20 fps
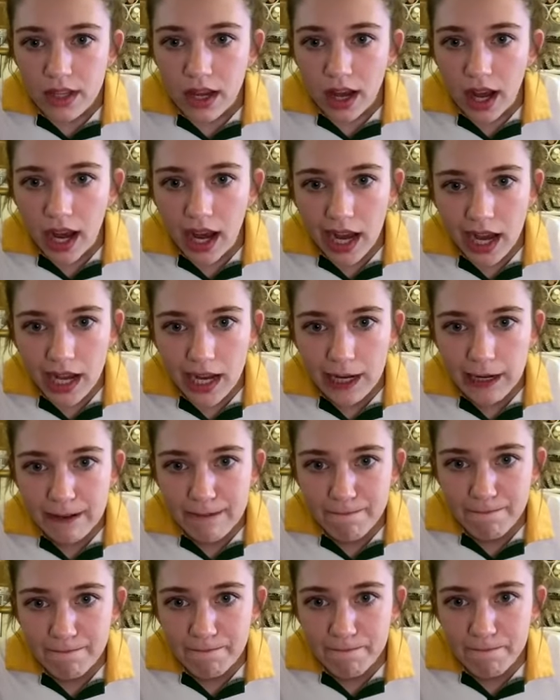
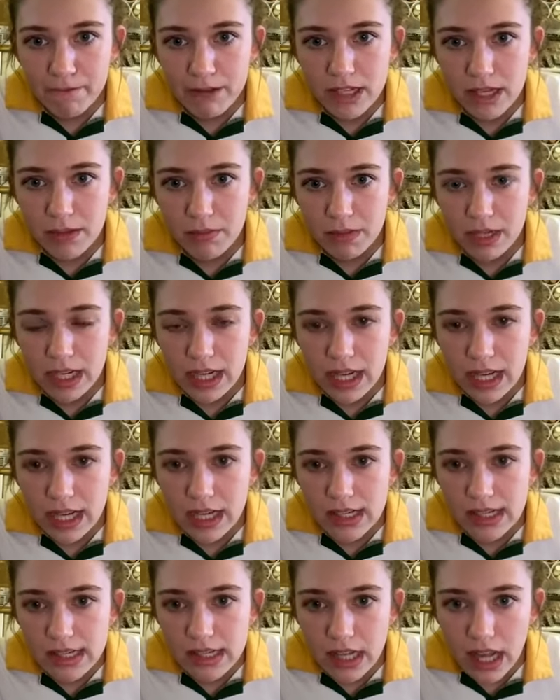Um, somebody
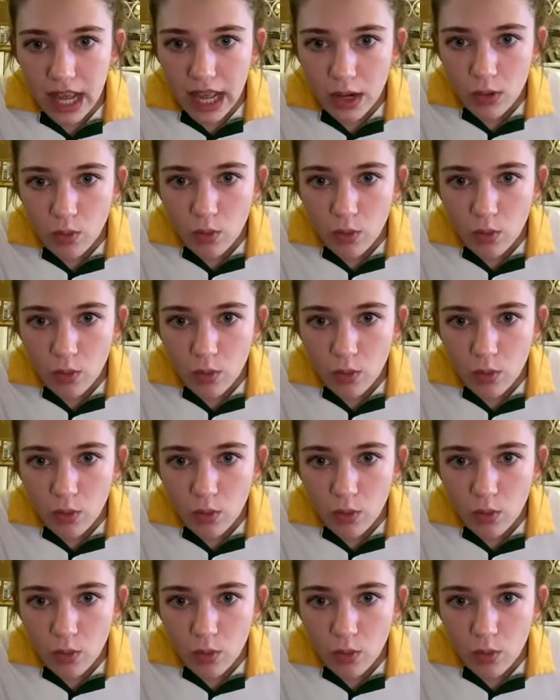said,